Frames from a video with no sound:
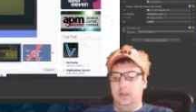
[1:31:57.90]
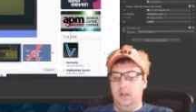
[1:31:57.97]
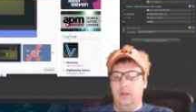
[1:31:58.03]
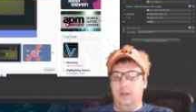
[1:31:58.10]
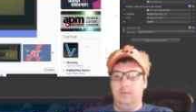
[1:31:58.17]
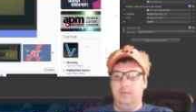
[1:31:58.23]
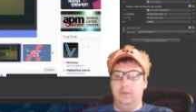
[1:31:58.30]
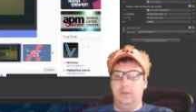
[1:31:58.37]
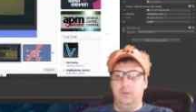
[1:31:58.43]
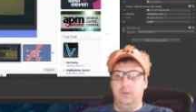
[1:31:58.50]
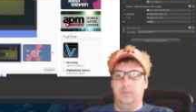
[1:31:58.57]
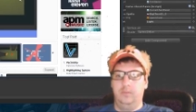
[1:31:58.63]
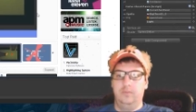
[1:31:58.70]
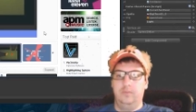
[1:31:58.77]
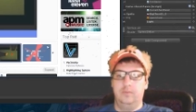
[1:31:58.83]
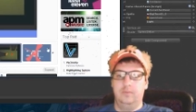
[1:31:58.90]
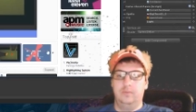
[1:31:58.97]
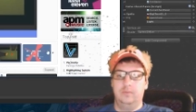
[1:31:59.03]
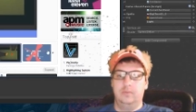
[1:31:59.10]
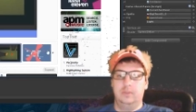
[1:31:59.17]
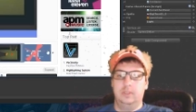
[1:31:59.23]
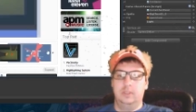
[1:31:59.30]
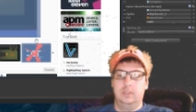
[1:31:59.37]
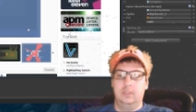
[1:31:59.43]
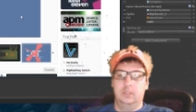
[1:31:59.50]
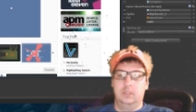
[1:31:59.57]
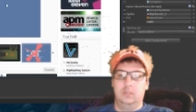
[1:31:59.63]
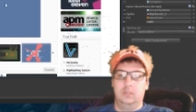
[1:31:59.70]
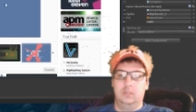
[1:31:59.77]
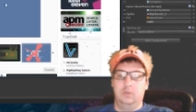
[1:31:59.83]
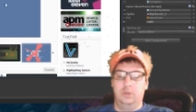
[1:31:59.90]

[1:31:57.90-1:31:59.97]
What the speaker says: for you, to royal